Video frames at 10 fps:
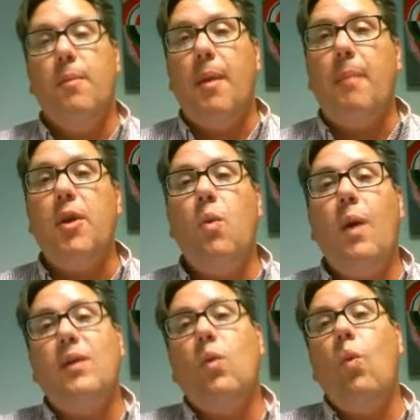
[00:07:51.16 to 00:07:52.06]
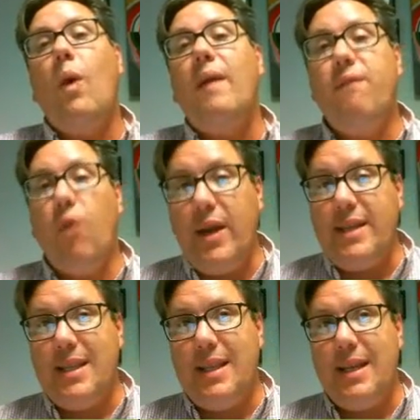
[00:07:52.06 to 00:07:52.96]
Remember, you want a one
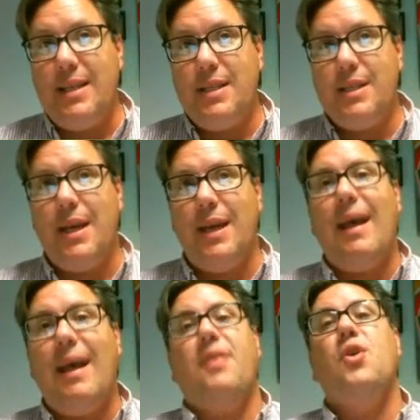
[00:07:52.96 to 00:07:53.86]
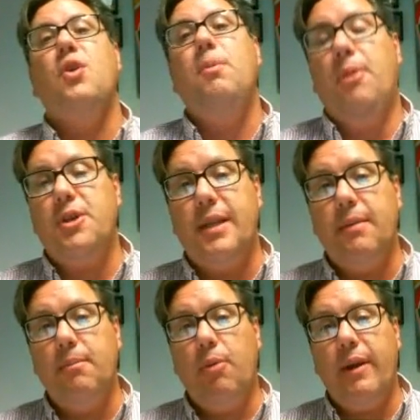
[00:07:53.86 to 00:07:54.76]
voice in this, in that third
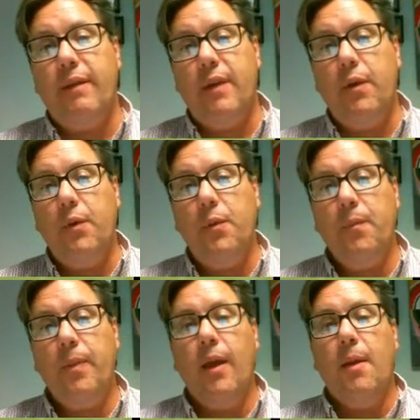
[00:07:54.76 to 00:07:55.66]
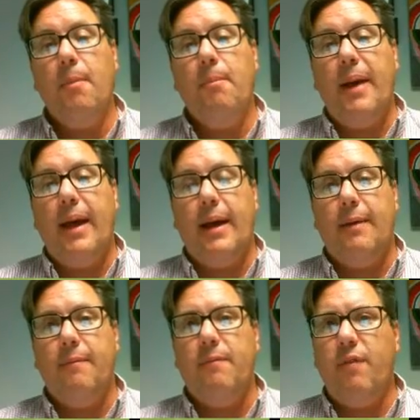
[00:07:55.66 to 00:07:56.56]
person point of view, but
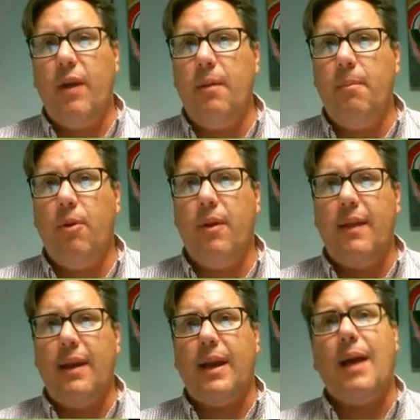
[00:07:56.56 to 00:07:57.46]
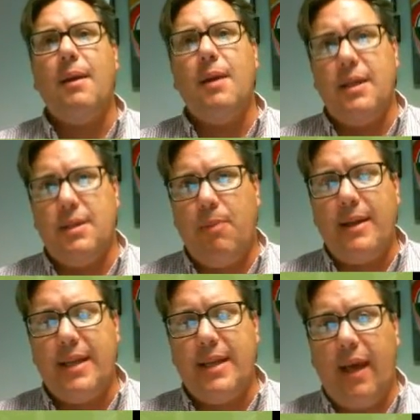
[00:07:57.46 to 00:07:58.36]
very important that it's
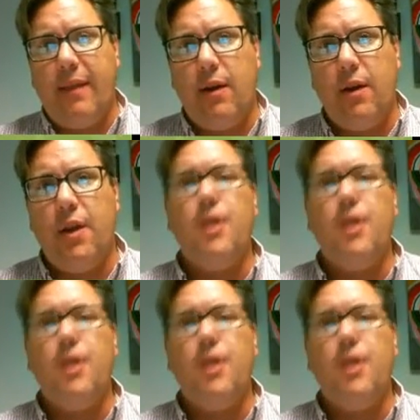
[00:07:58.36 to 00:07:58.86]
brought together.